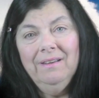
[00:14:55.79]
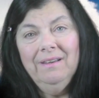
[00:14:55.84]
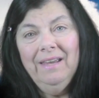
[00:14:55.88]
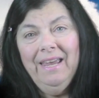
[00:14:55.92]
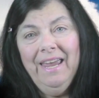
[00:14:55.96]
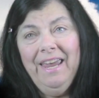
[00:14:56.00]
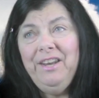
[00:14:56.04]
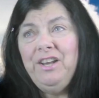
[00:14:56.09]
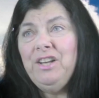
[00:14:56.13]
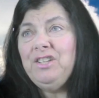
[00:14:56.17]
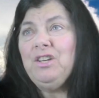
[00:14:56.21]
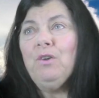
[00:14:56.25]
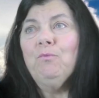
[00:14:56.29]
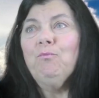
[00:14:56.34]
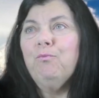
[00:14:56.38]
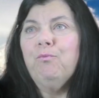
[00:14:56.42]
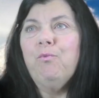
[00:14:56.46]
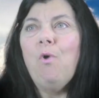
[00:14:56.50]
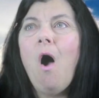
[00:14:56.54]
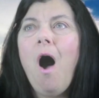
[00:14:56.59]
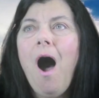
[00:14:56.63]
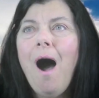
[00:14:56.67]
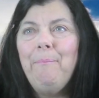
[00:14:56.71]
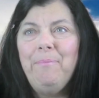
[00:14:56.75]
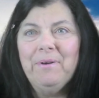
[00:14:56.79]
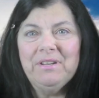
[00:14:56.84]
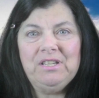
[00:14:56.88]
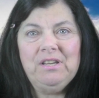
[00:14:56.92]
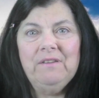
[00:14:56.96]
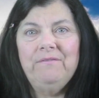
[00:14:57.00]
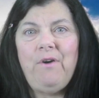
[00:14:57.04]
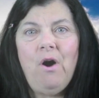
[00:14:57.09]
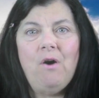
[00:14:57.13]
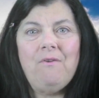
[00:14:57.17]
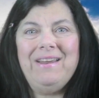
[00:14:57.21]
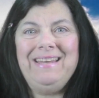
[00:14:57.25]
He doesn't rob us
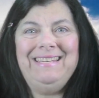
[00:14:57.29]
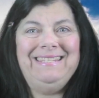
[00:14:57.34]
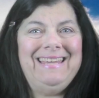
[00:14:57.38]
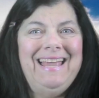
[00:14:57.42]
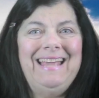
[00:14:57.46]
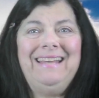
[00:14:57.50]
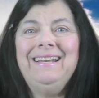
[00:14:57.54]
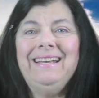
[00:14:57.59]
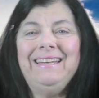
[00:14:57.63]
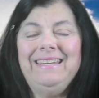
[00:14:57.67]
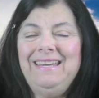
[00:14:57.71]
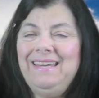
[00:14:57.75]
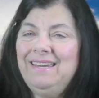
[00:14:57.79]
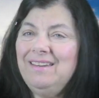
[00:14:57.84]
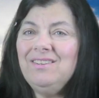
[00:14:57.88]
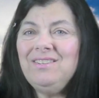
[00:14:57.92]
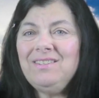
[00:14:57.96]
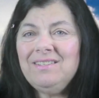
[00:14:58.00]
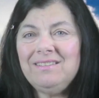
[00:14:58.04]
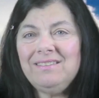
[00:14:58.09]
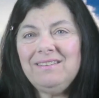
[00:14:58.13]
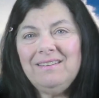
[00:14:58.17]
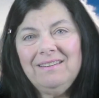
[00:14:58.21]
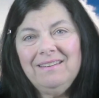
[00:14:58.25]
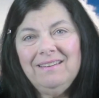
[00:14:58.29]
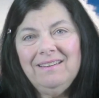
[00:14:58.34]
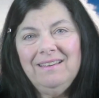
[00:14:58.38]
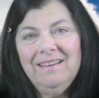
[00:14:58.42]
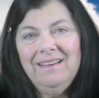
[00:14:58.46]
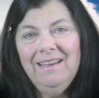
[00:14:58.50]
of our identities.